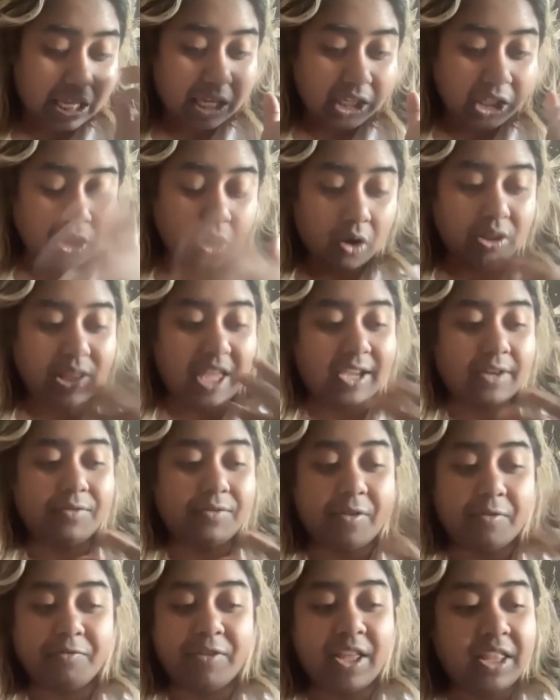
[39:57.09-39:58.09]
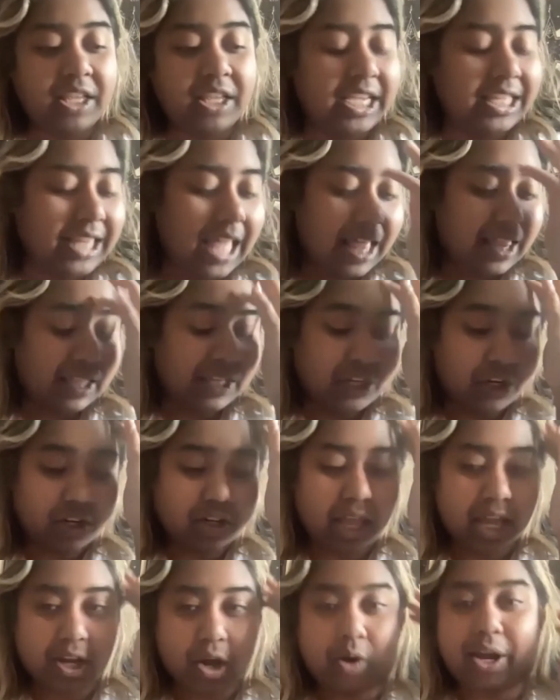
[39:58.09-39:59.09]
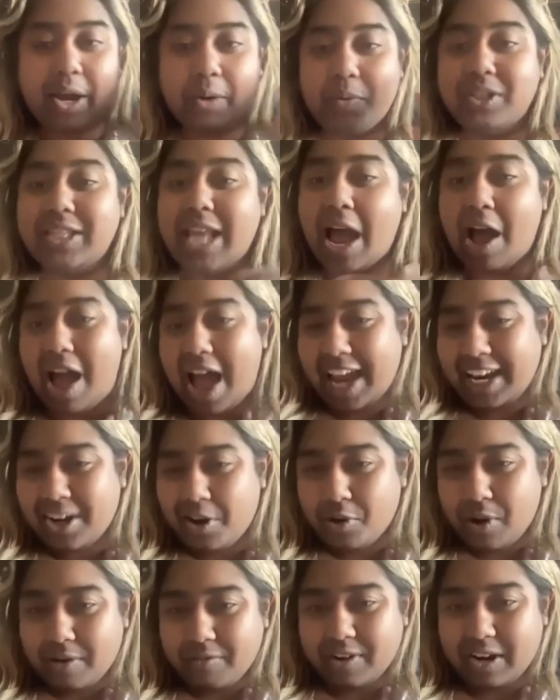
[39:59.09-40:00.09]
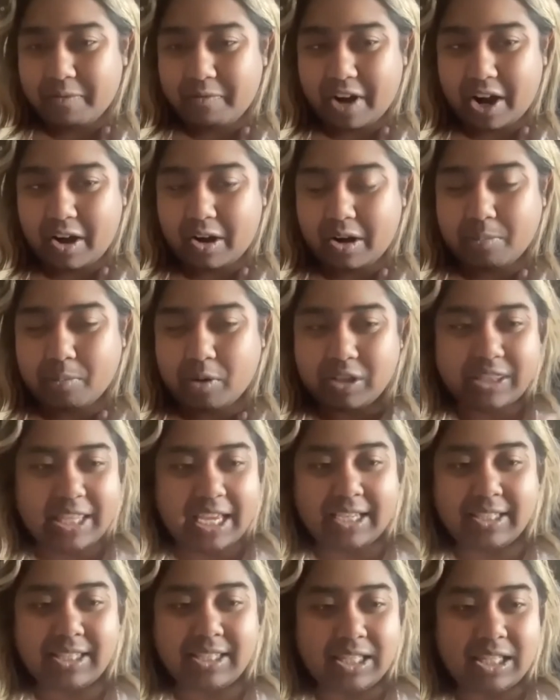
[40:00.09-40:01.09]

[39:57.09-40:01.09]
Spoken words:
you know, like fulfilling in that, like you're like, okay, well now I know every variable thanks to